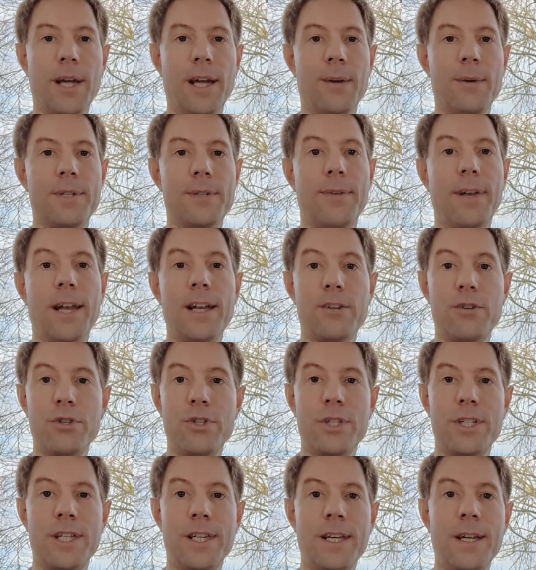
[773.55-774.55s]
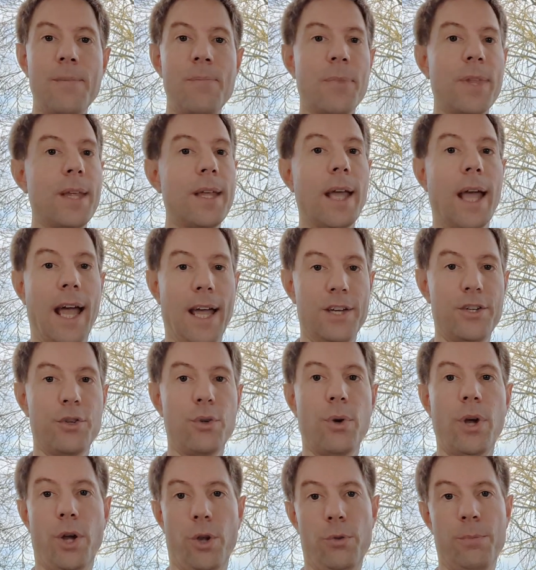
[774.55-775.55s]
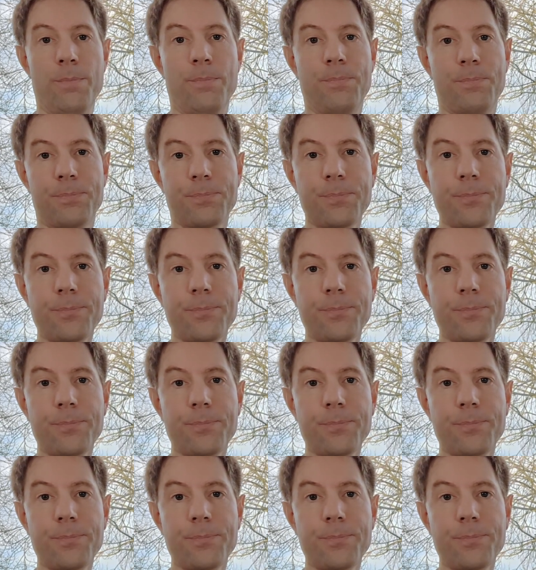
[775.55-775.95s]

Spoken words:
hours of electricity at your home.